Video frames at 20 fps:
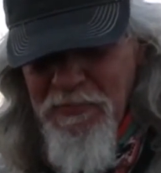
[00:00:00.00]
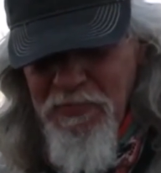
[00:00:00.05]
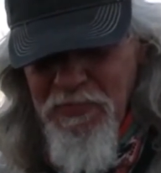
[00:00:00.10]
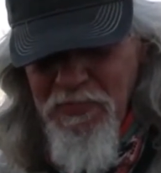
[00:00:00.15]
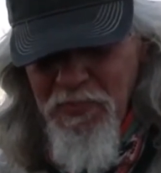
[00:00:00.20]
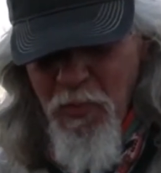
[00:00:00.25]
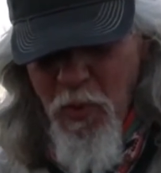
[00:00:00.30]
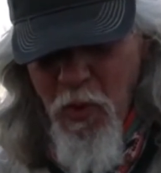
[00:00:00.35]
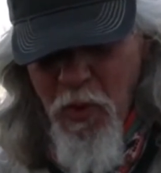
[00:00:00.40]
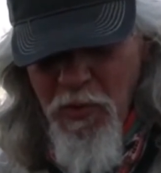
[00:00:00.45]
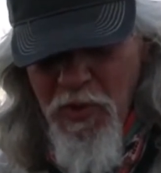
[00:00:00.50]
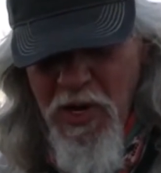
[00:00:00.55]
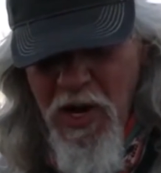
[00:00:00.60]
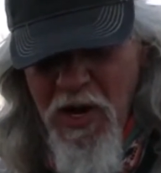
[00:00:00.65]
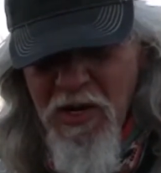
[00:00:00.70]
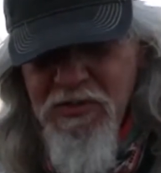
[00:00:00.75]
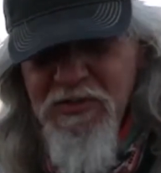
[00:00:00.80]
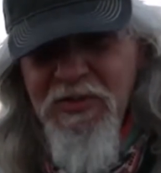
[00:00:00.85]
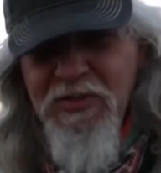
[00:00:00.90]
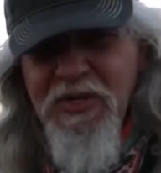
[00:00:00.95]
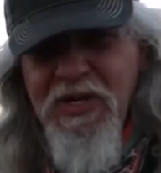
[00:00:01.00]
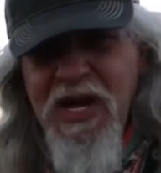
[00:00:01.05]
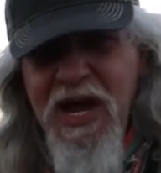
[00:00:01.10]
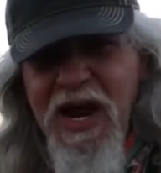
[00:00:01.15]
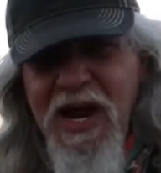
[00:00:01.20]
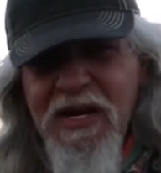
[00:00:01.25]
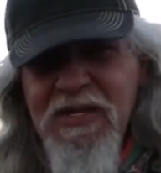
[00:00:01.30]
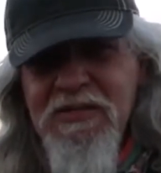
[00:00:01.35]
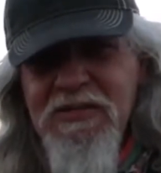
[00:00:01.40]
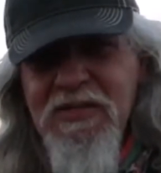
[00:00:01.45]
More because of the
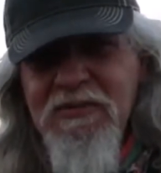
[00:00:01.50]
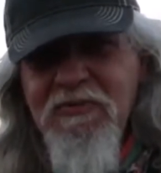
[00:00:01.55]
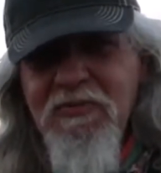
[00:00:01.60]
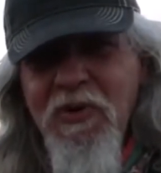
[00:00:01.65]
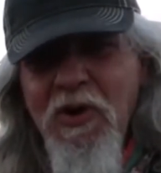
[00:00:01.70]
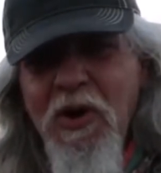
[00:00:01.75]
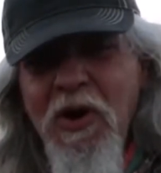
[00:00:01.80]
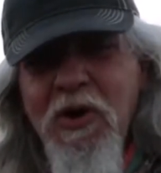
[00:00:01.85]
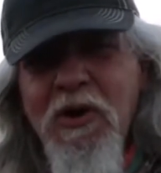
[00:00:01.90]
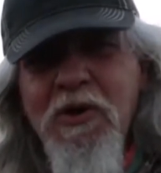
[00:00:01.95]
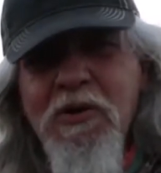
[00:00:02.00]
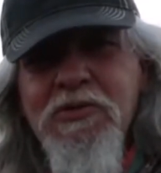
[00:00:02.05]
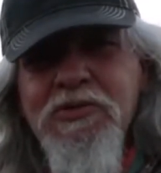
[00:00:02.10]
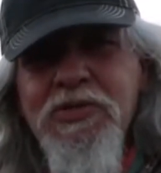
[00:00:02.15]
cats than for her.